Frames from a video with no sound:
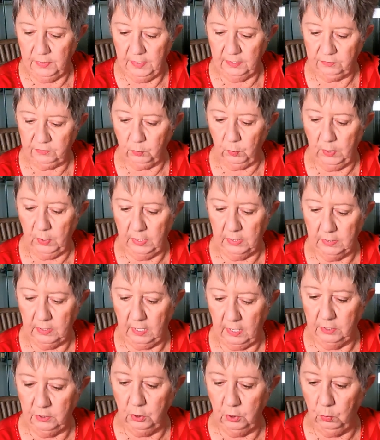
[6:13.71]
This one,
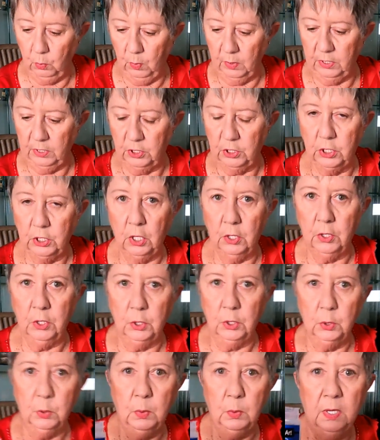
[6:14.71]
I do want to show
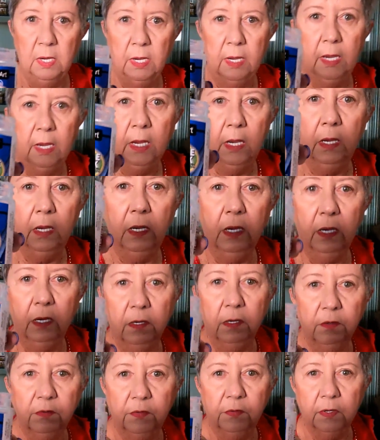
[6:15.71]
you,
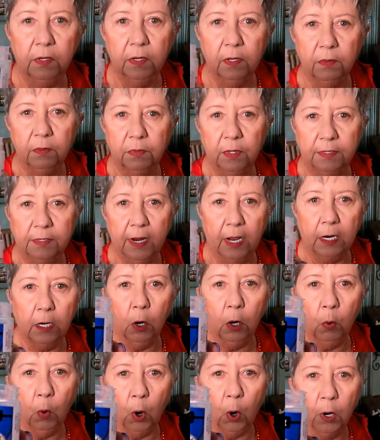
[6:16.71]
is the
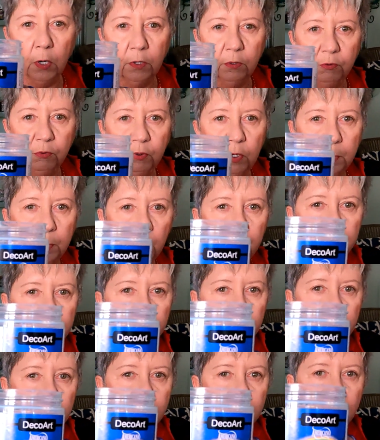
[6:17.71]
Deco Art Triple
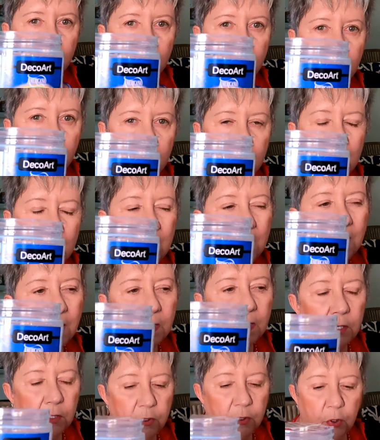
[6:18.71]
Thick.
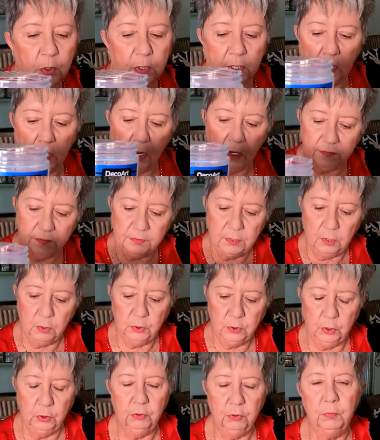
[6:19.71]
You can also
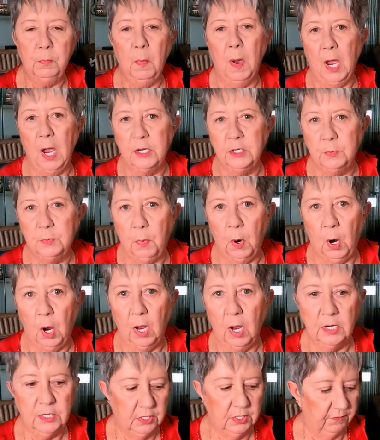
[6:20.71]
use Mod
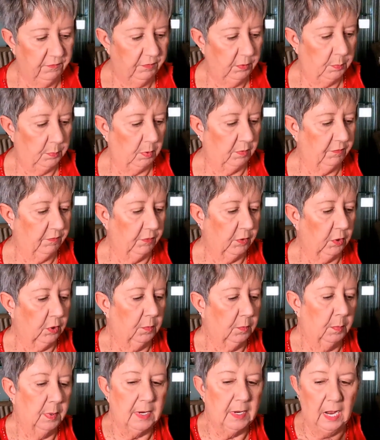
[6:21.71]
Podge if you
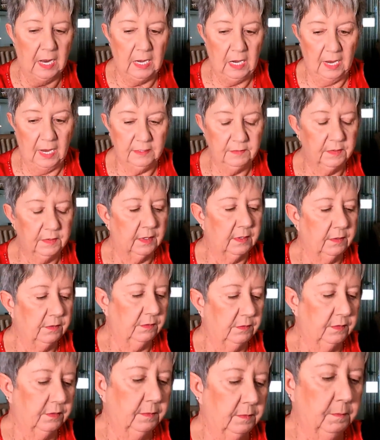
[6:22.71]
prefer, but I like
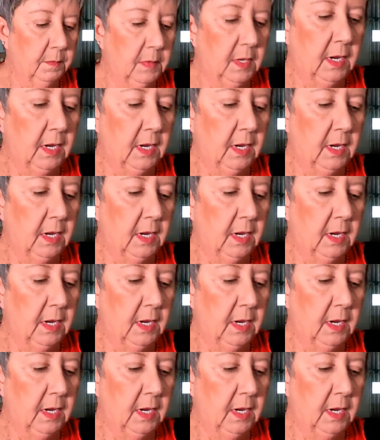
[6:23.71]
this.